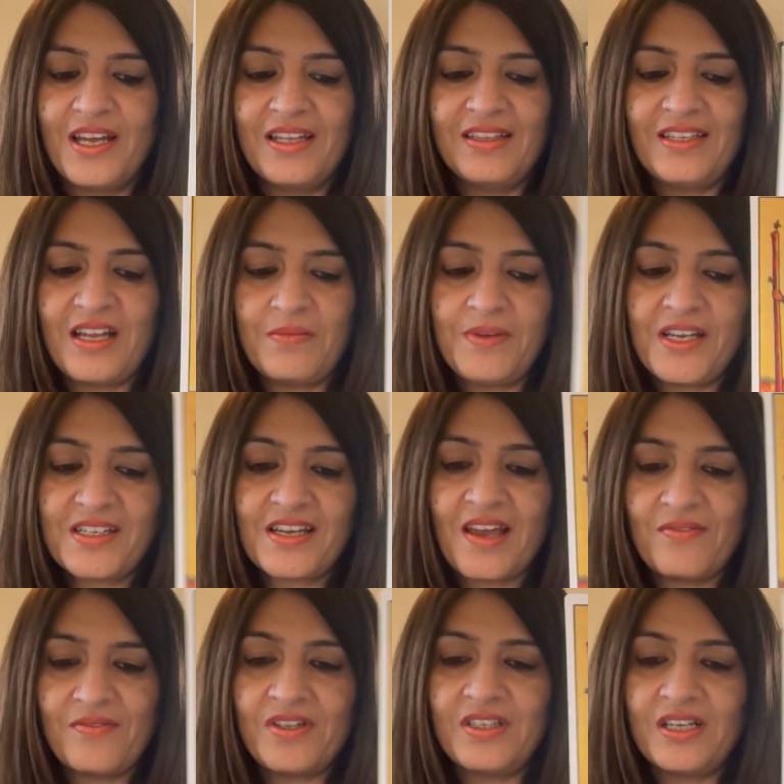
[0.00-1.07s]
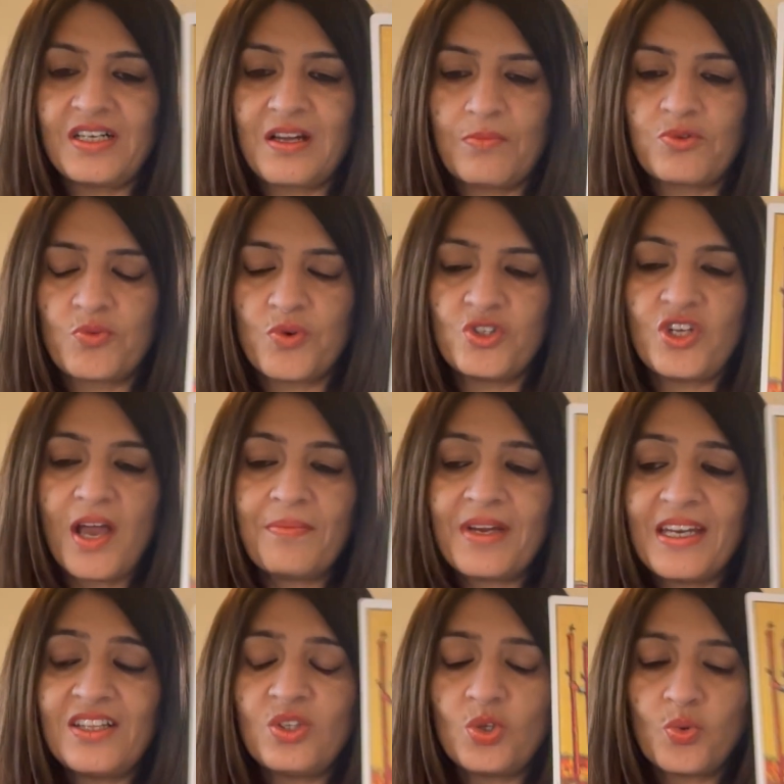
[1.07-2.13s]
There'll be a time when they'll come towards you. I'm
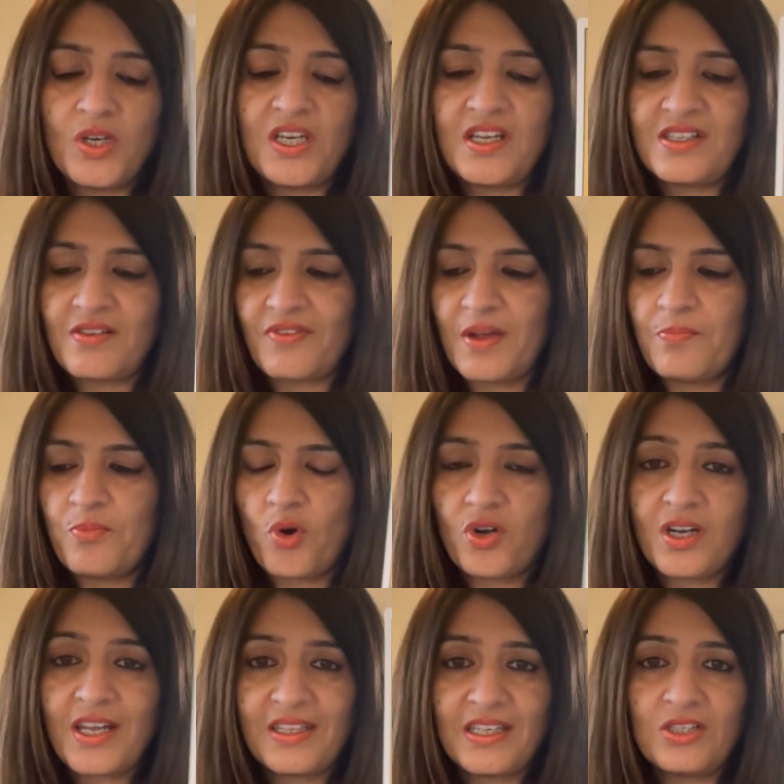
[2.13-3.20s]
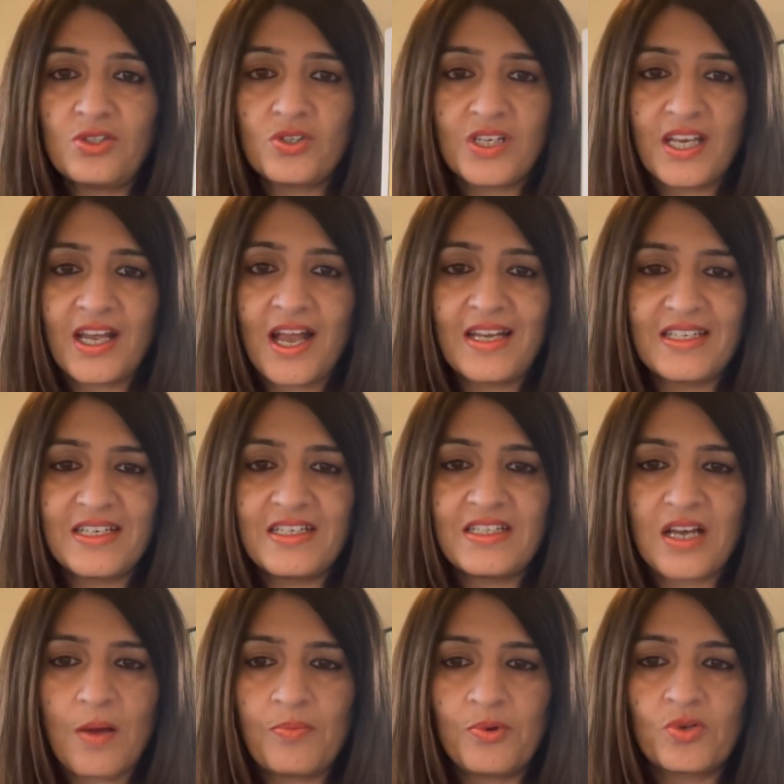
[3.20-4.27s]
getting 3 days are very important. I think today I did
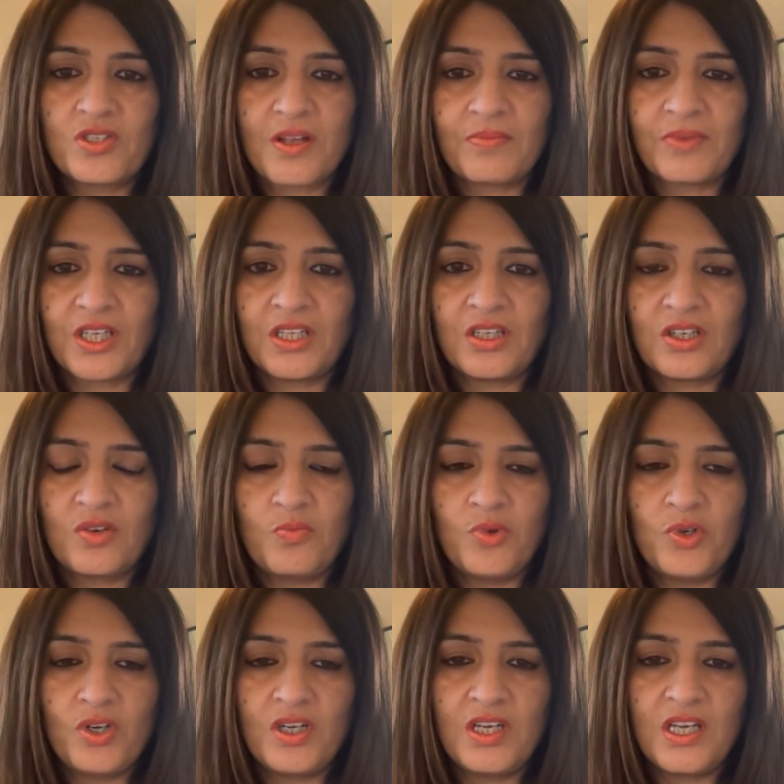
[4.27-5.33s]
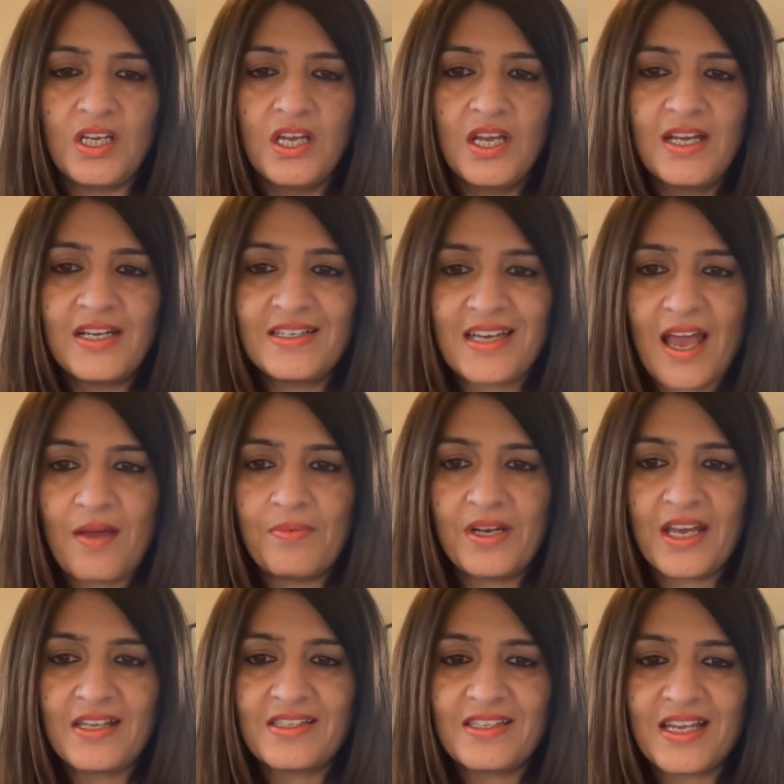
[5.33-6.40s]
upload something in the community tab and
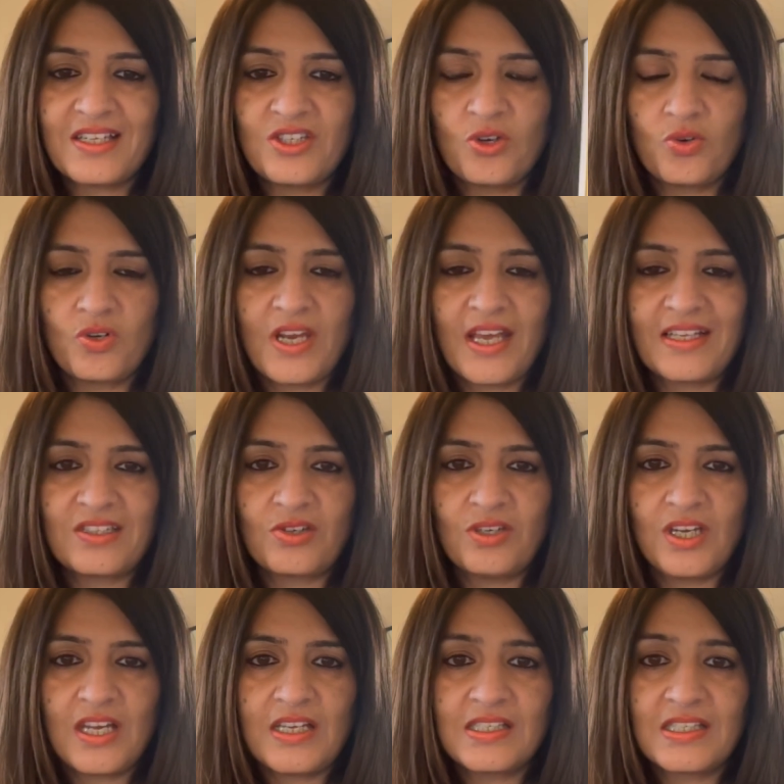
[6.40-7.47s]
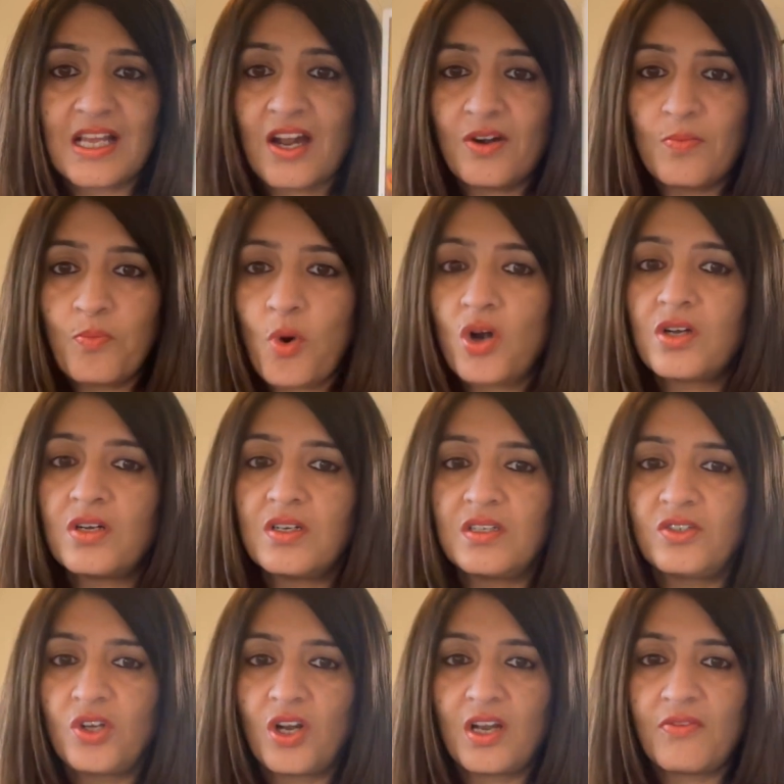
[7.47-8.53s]
I said, you know, next 3 days are important.
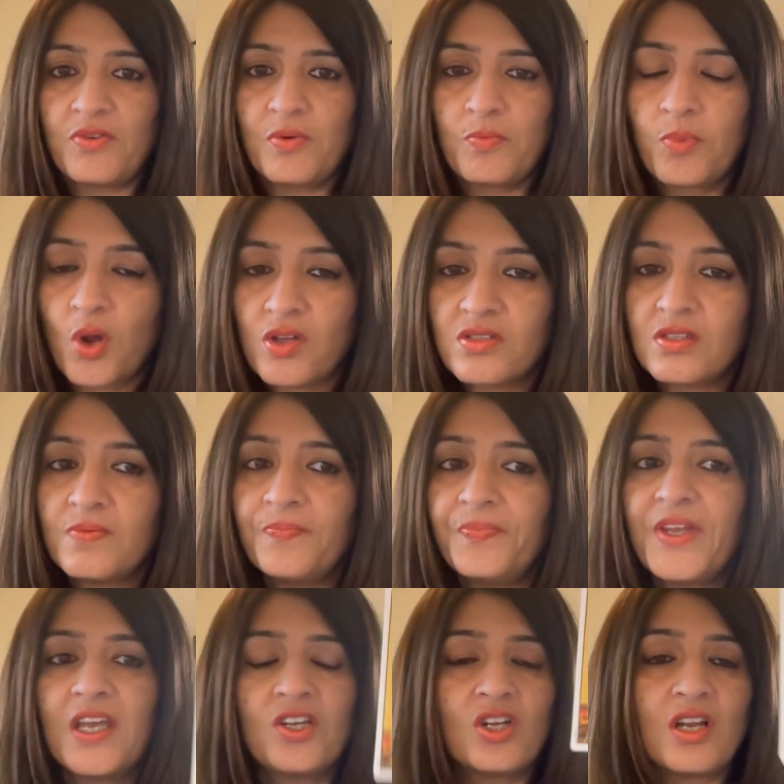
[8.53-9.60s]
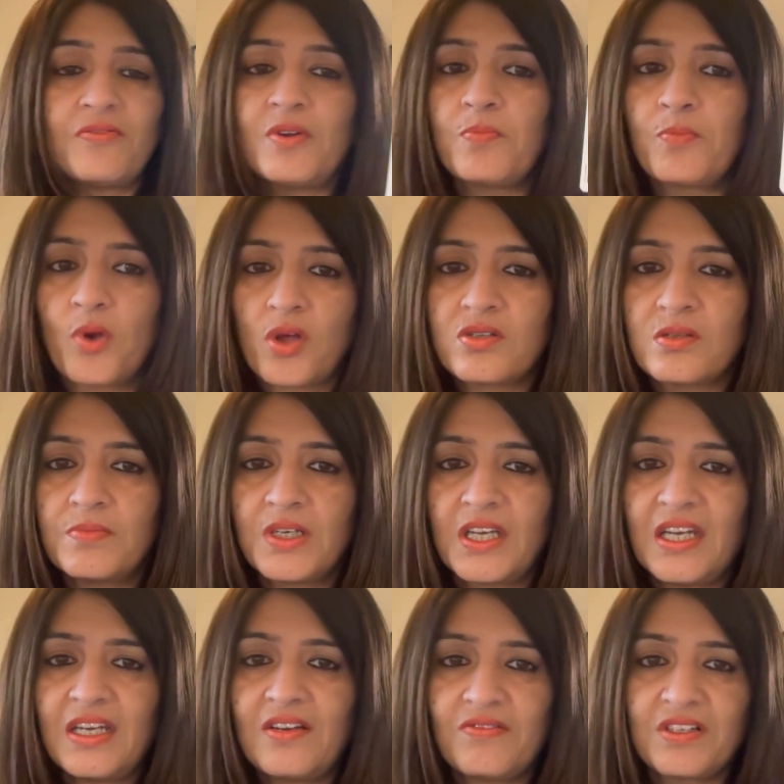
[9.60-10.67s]
Your love will blossom. Your love will blossom
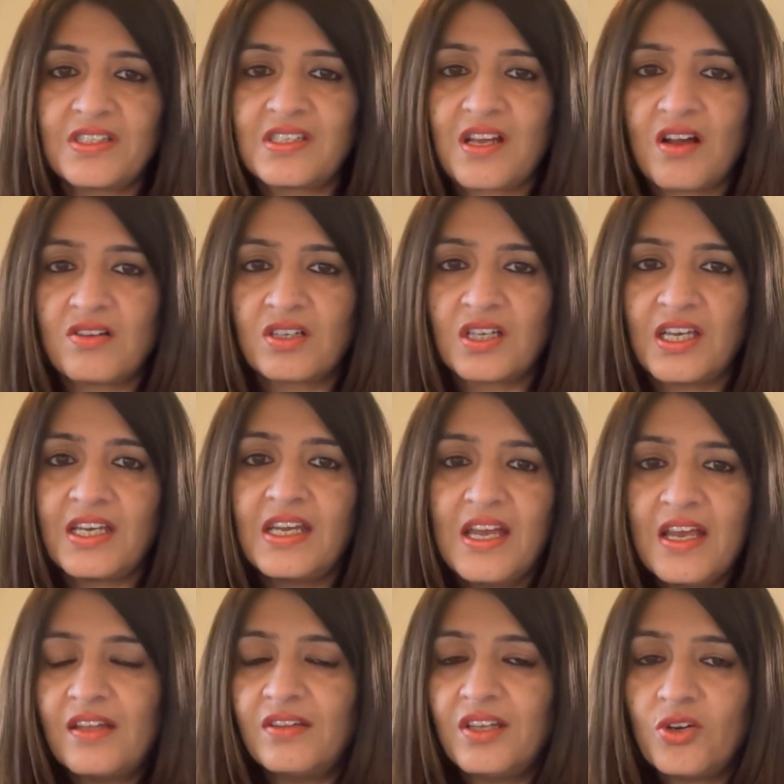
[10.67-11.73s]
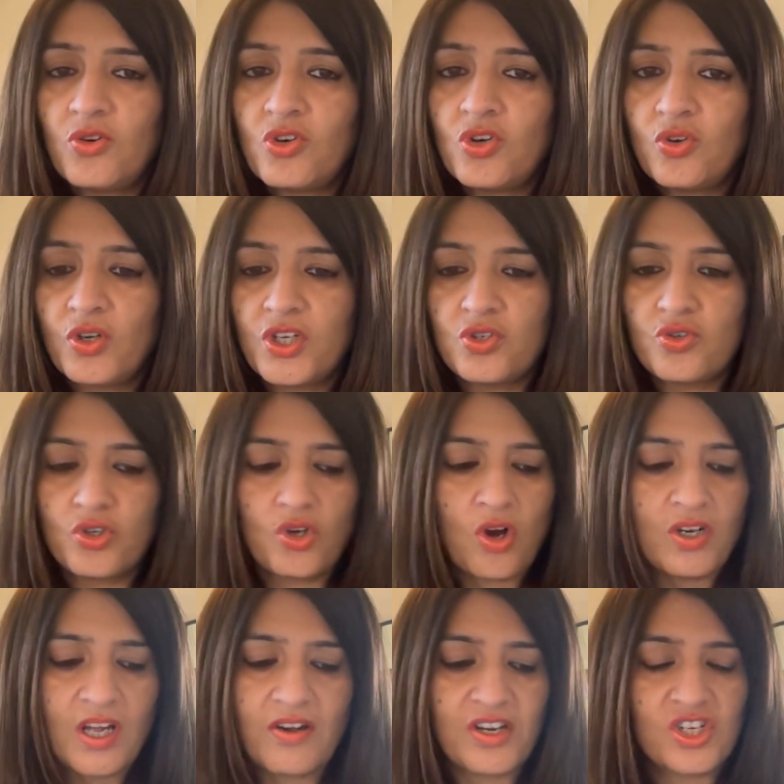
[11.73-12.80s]
again. It will start again. They're going to look into your
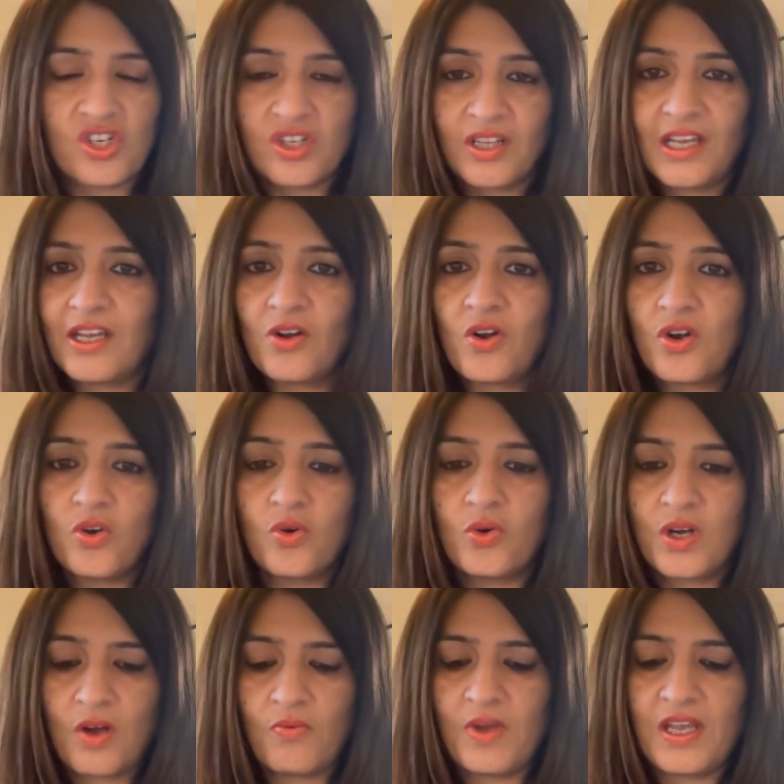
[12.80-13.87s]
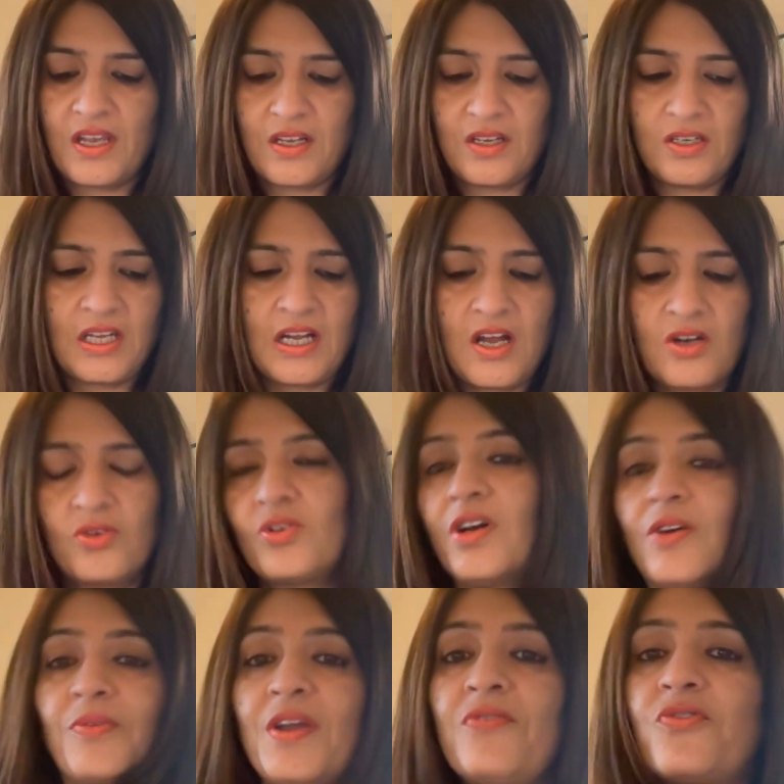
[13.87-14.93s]
direction. They cannot look away. They can't look
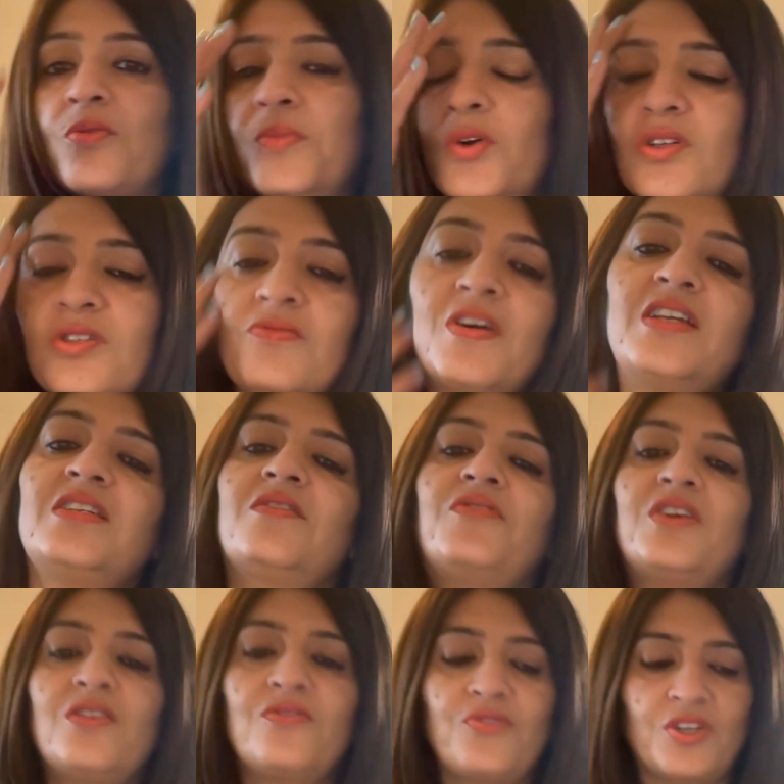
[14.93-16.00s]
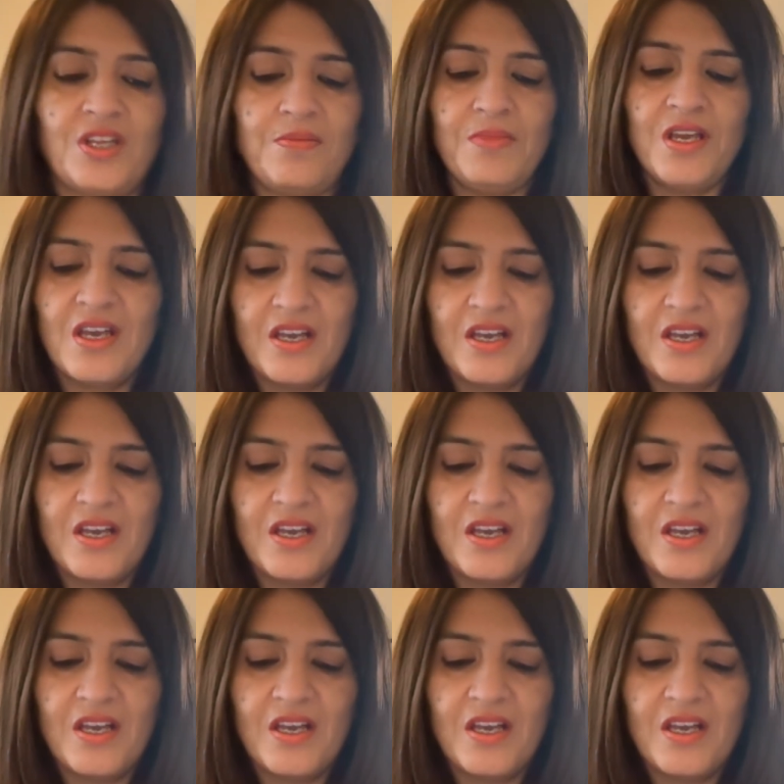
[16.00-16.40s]
away from you. It's very difficult for them.